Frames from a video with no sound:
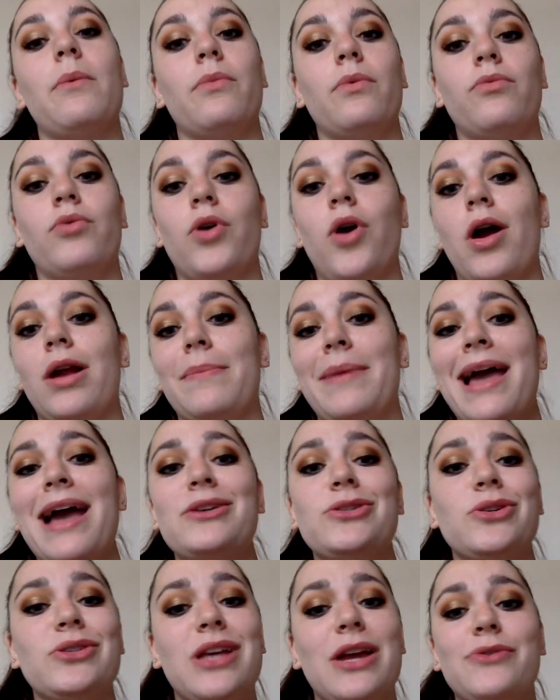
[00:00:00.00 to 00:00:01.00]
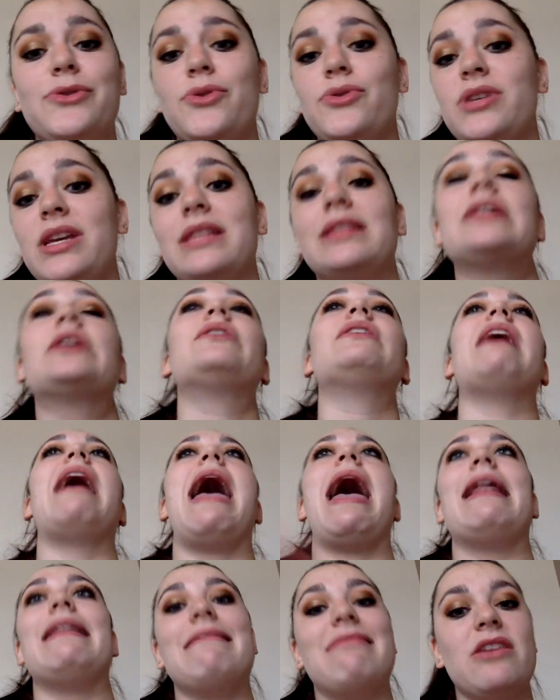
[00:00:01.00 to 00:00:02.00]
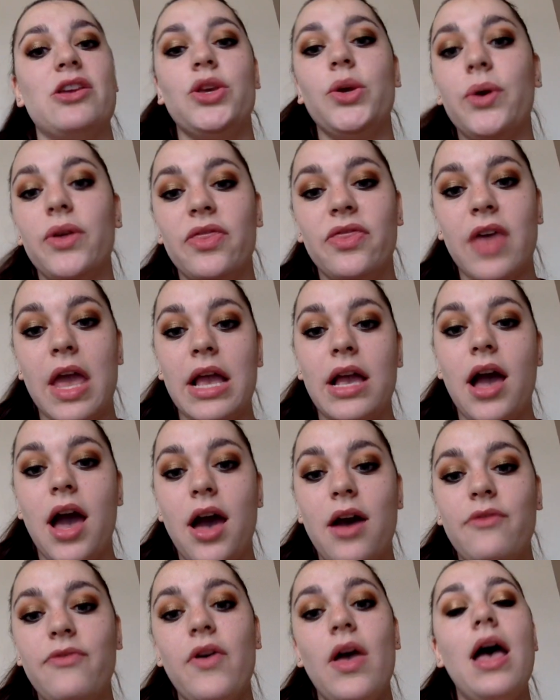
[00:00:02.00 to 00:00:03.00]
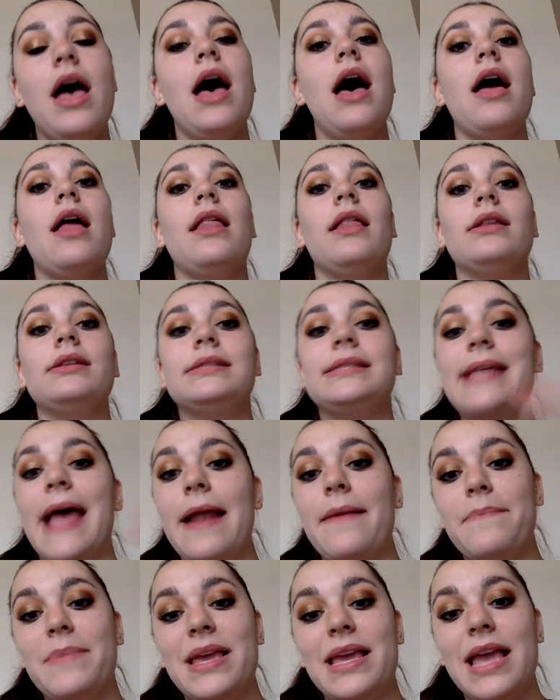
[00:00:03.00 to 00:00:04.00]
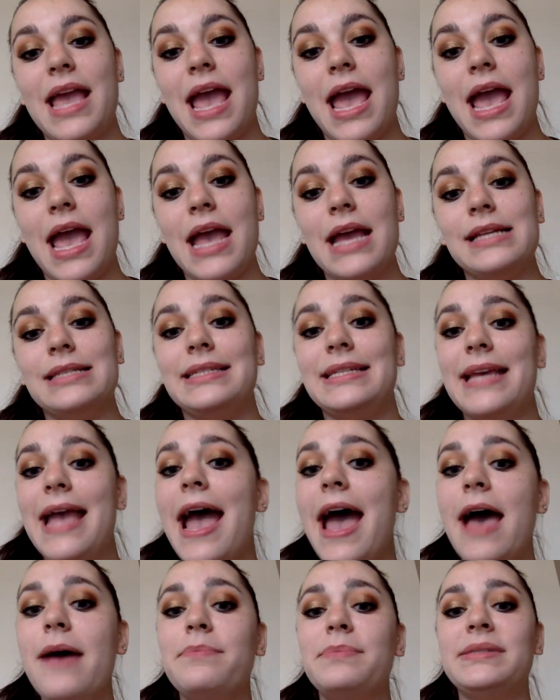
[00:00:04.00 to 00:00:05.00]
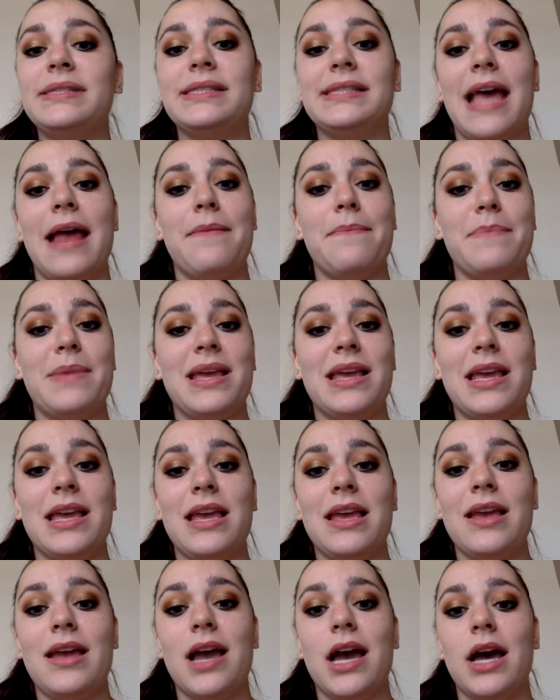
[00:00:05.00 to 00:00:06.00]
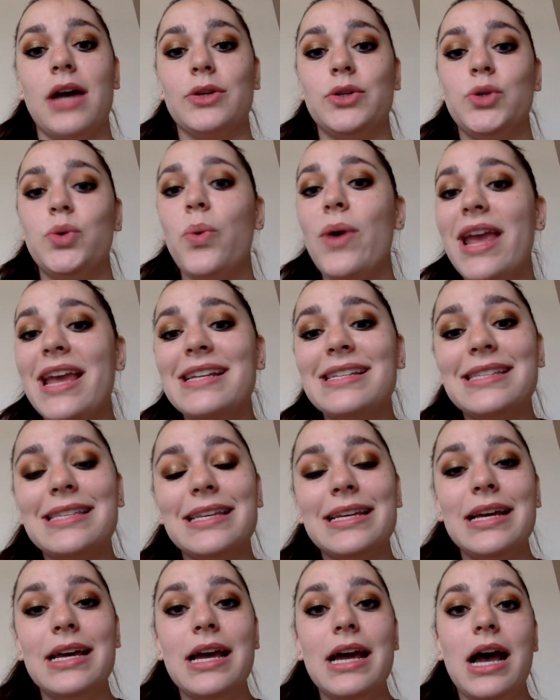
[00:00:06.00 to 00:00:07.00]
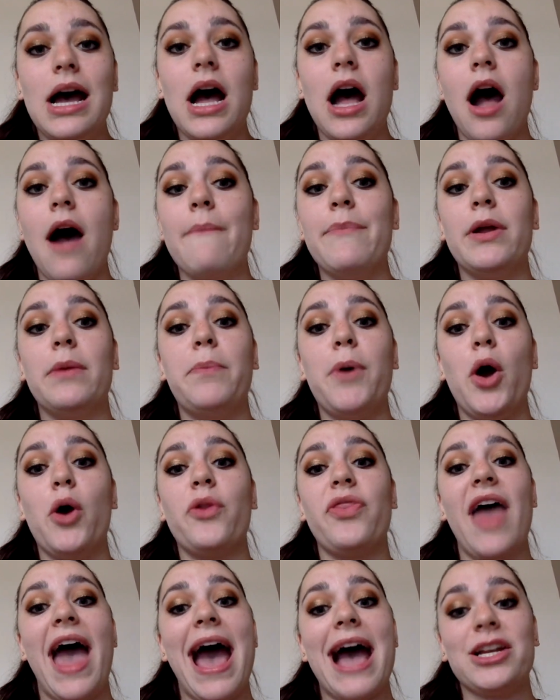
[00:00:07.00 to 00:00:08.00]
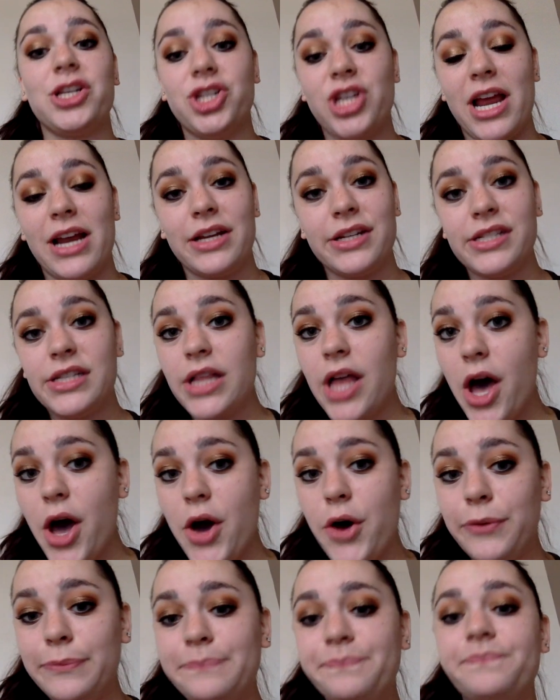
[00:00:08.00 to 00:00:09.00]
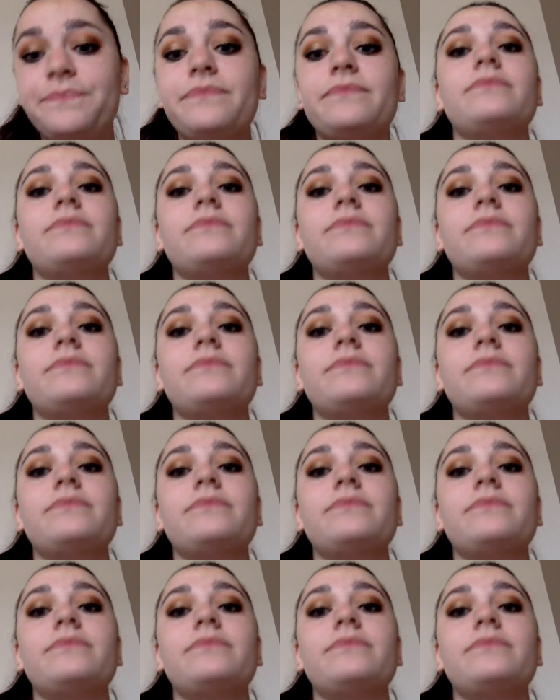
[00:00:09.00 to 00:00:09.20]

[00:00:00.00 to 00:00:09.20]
regarding my exercise routine, literally anything you can think of, send me a DM, send me a tweet. They're both at Shayna Sloan,